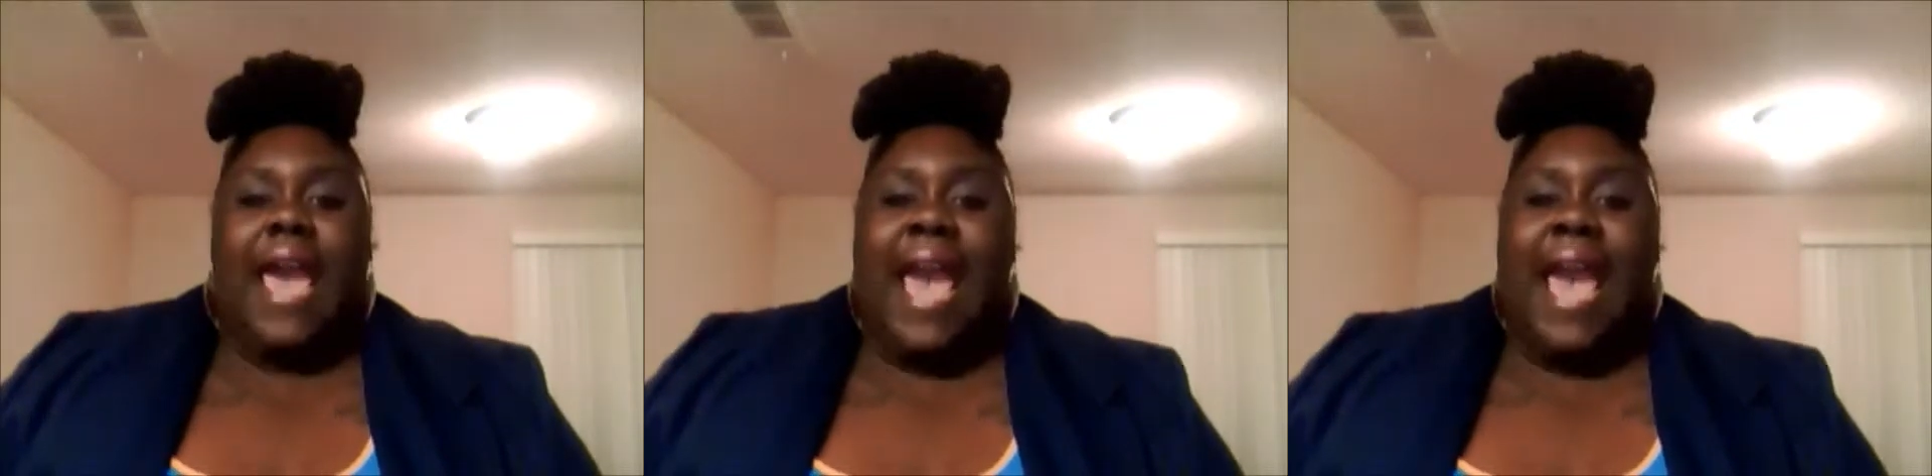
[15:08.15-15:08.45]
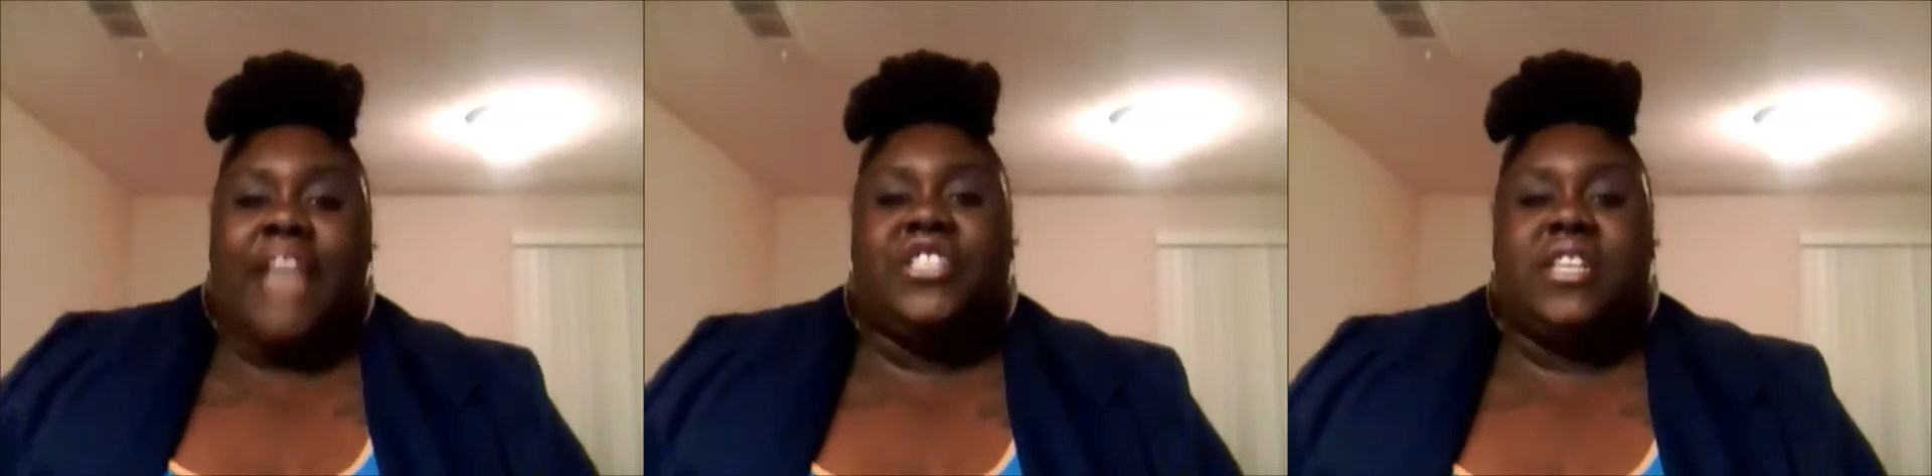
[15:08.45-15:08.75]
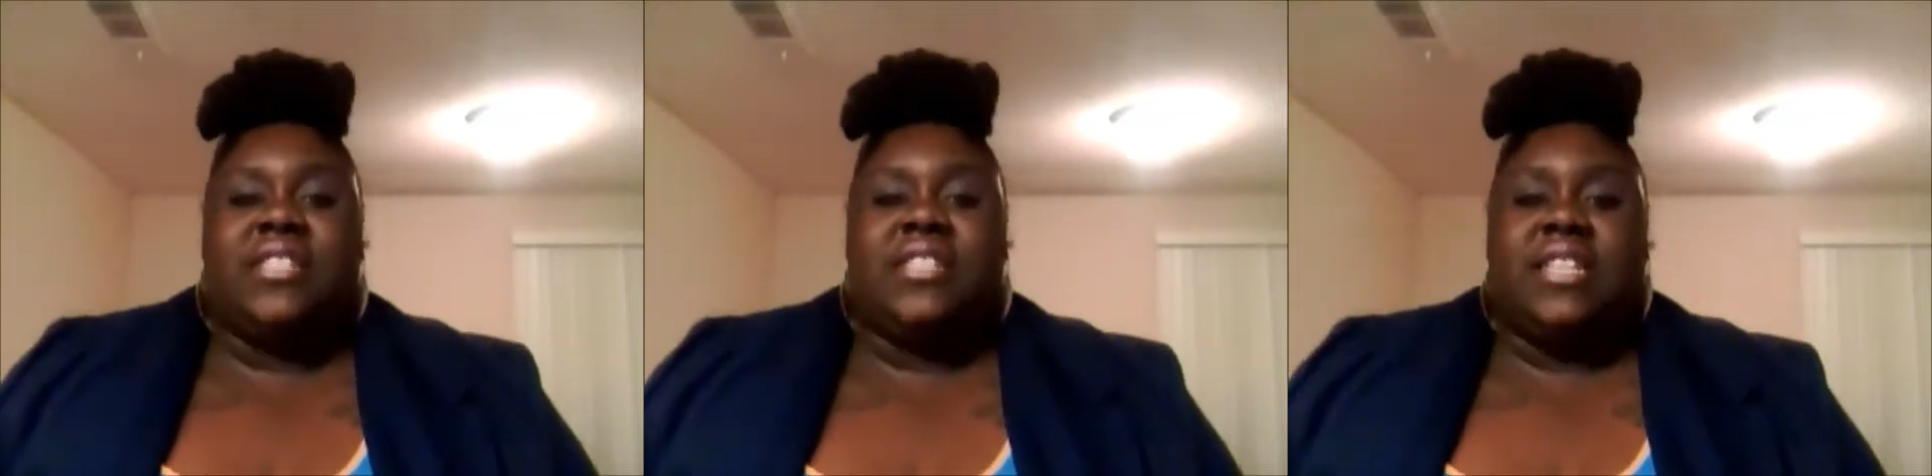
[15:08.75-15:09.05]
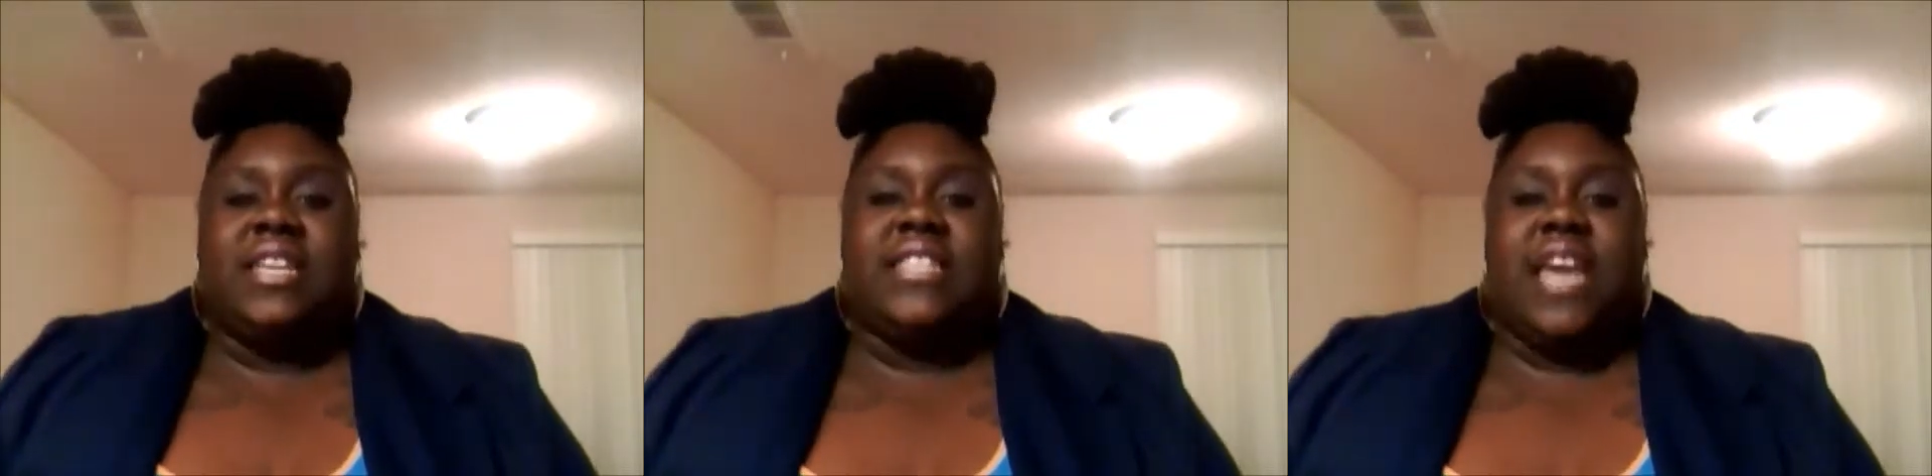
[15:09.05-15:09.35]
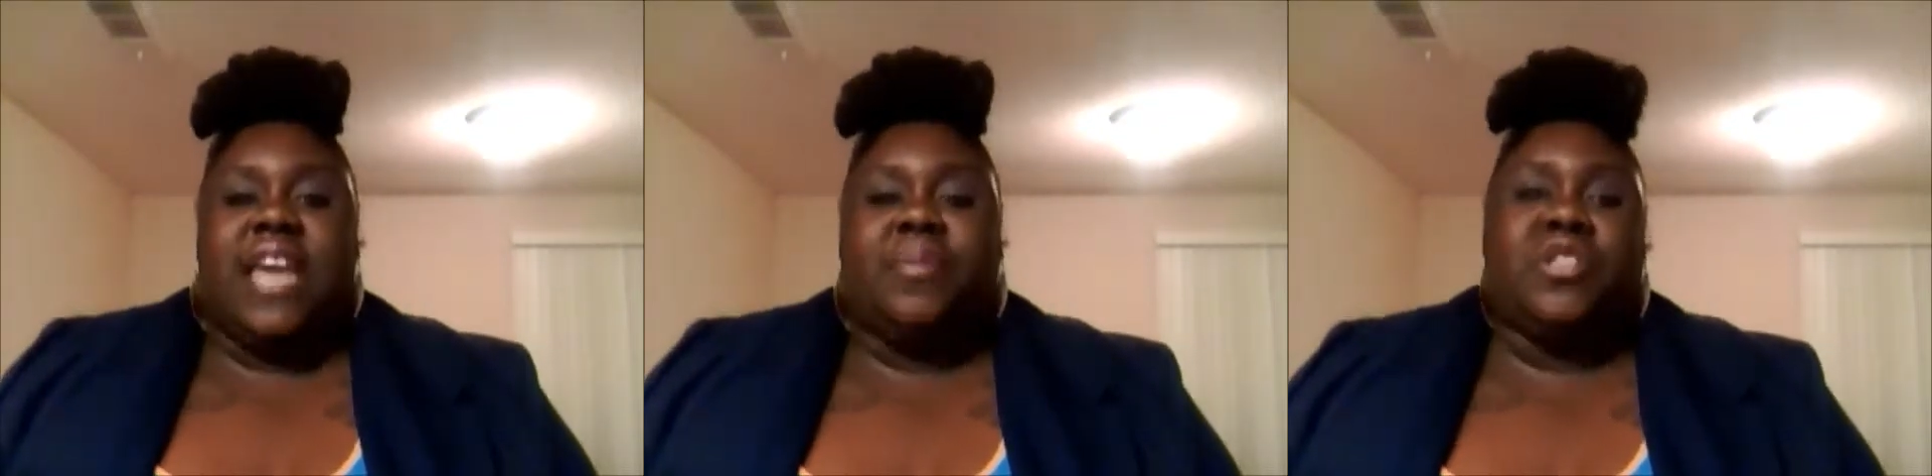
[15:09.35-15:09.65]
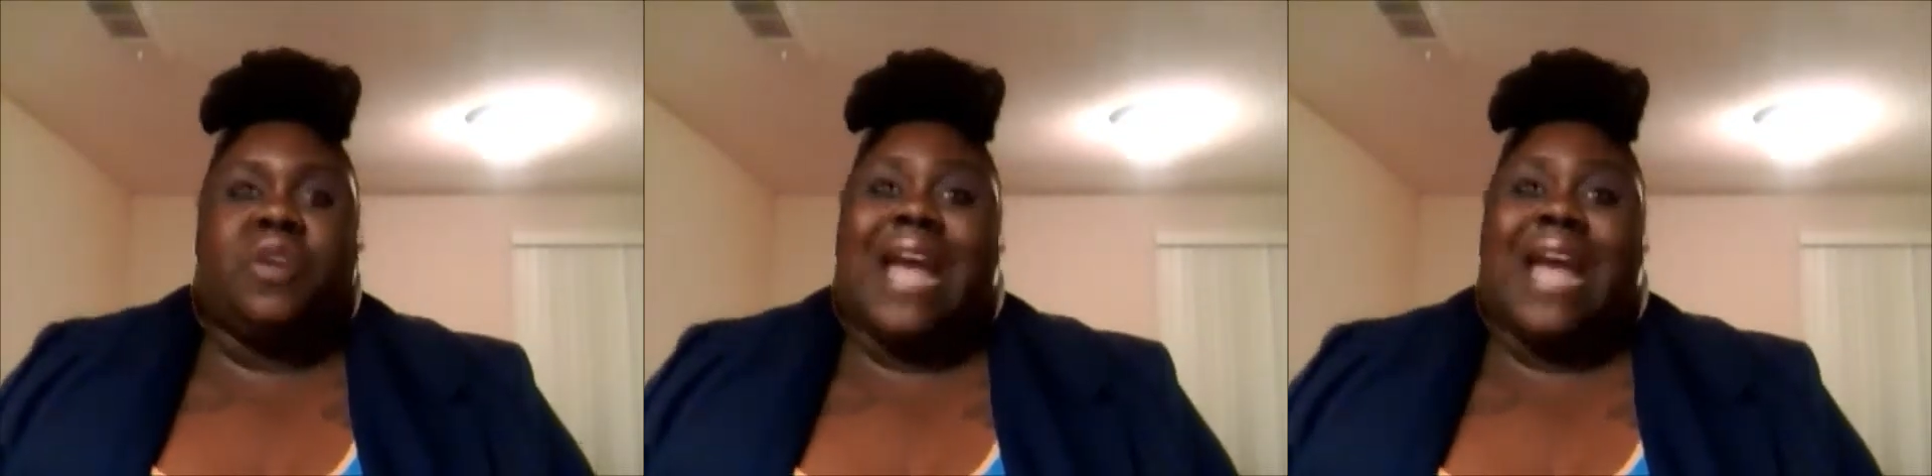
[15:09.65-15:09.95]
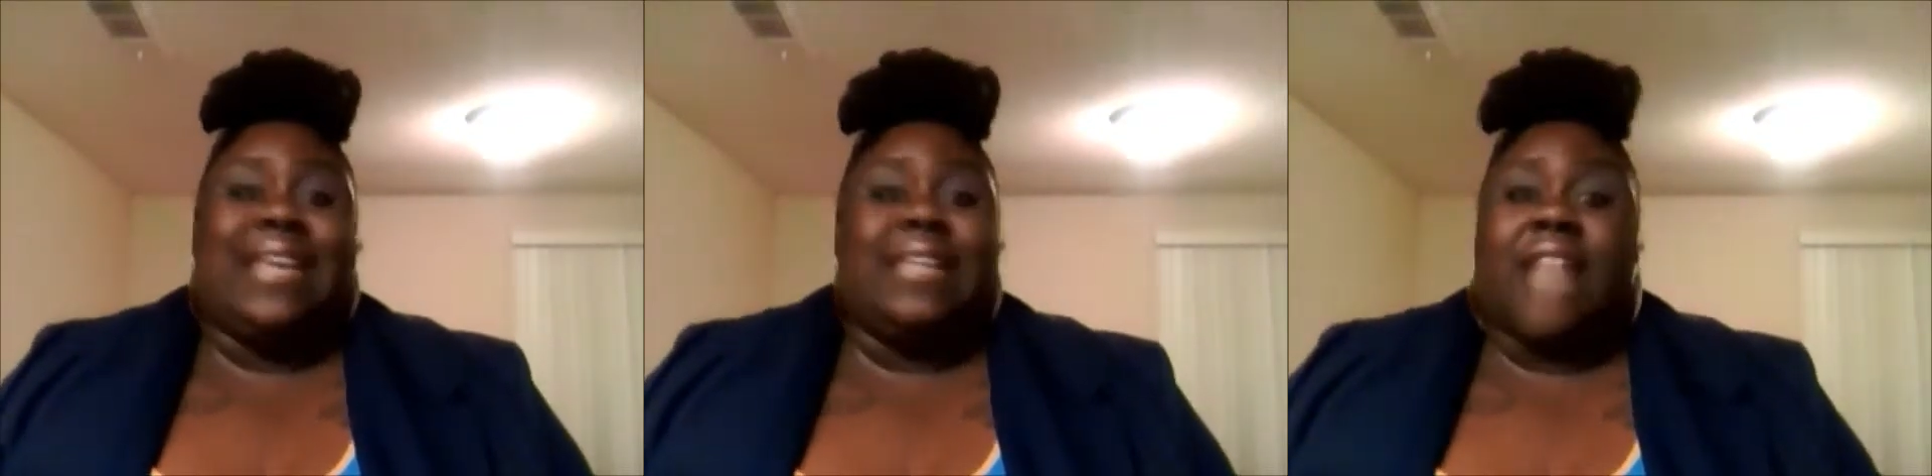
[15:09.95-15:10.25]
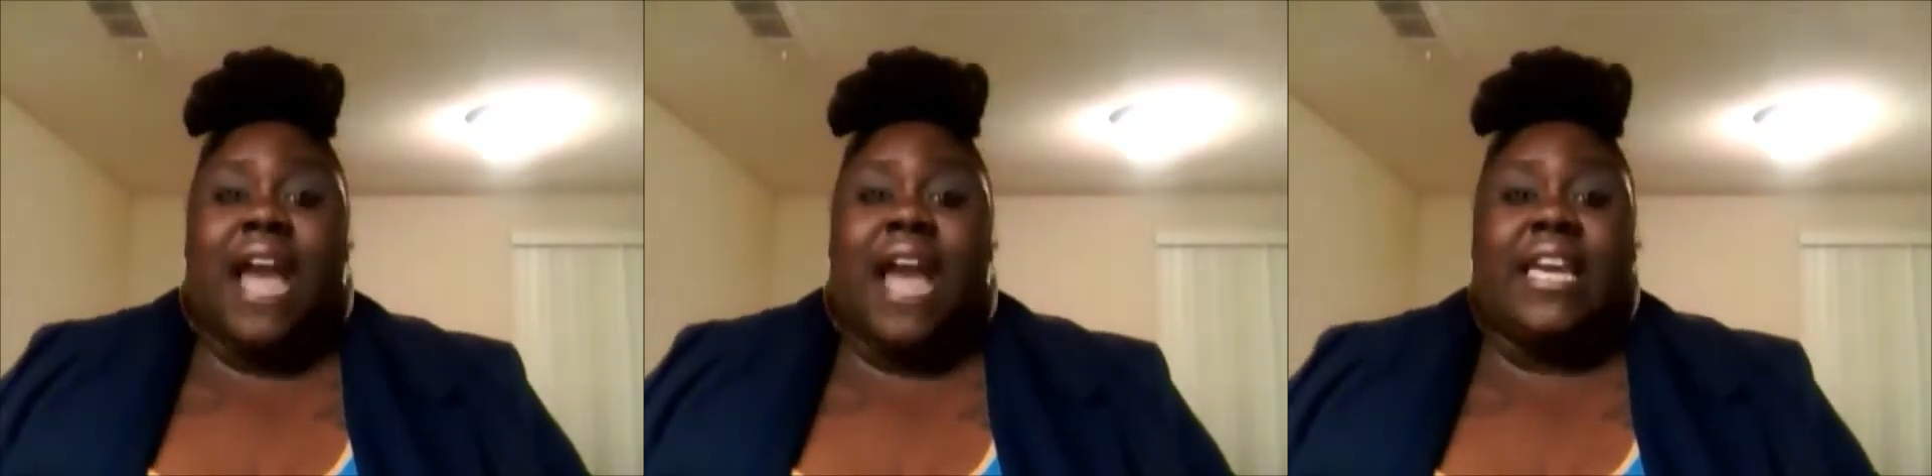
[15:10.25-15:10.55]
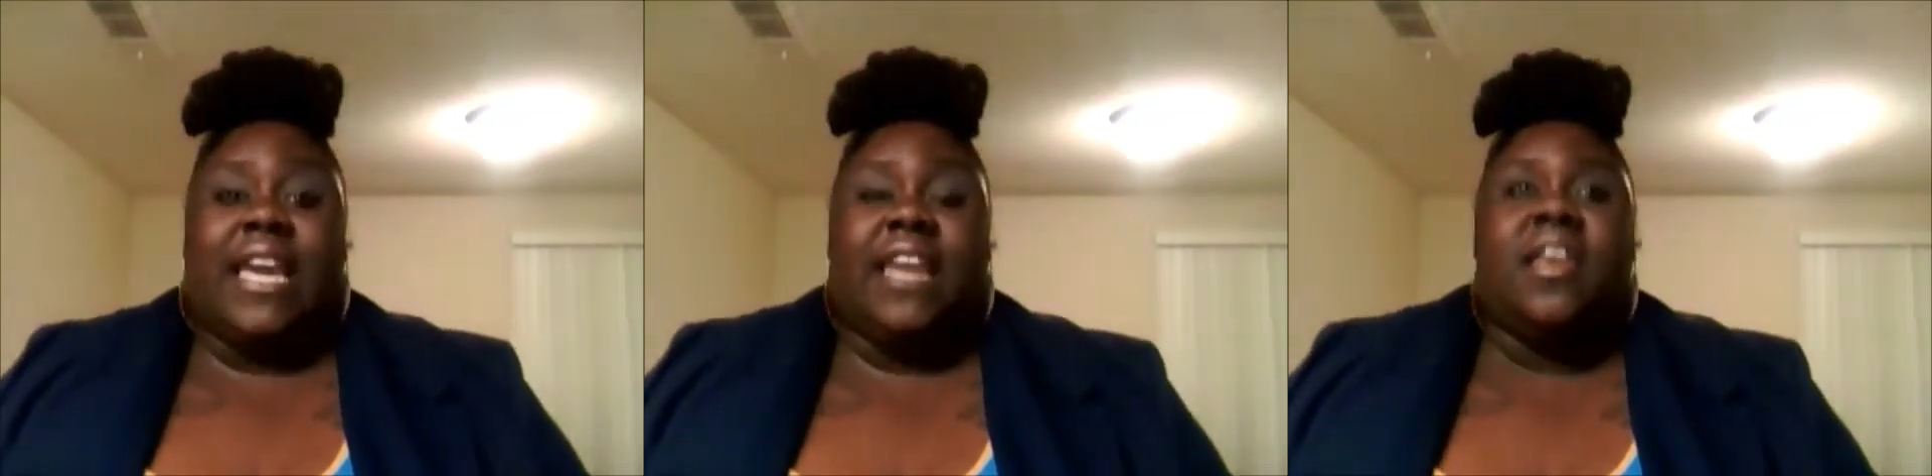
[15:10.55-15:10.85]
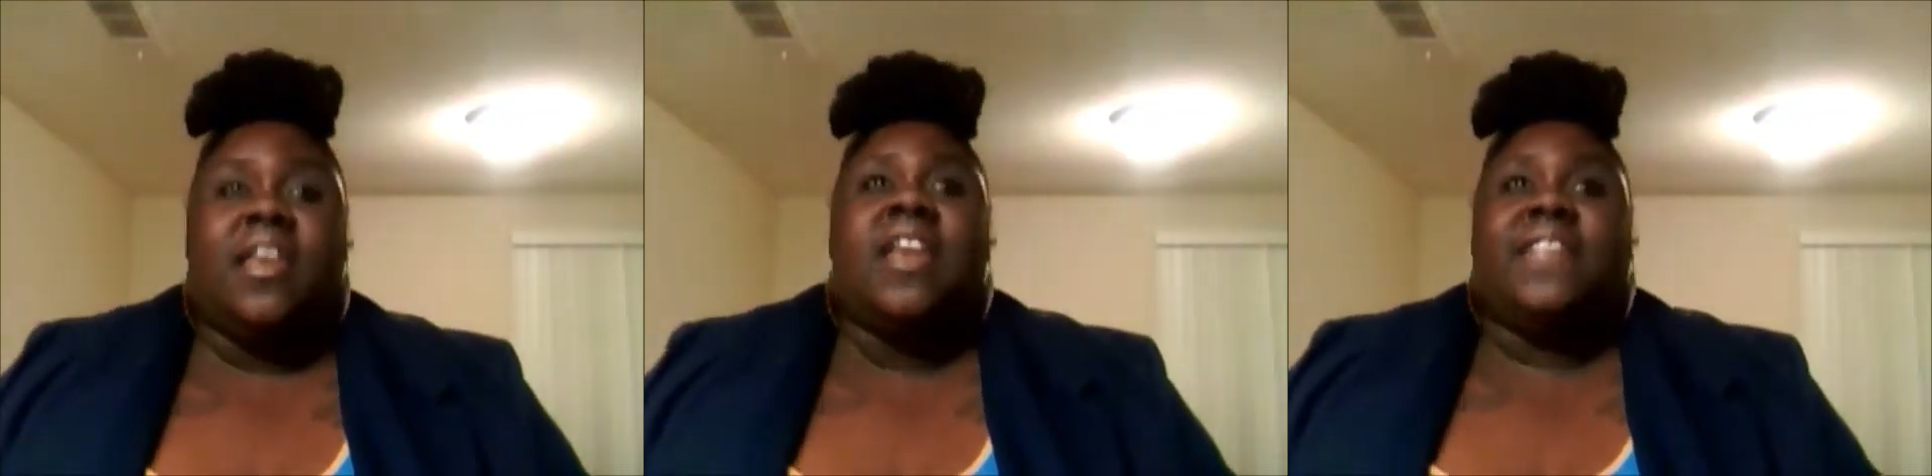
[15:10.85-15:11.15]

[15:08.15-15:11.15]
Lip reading: actions in this episode. I didn't like it.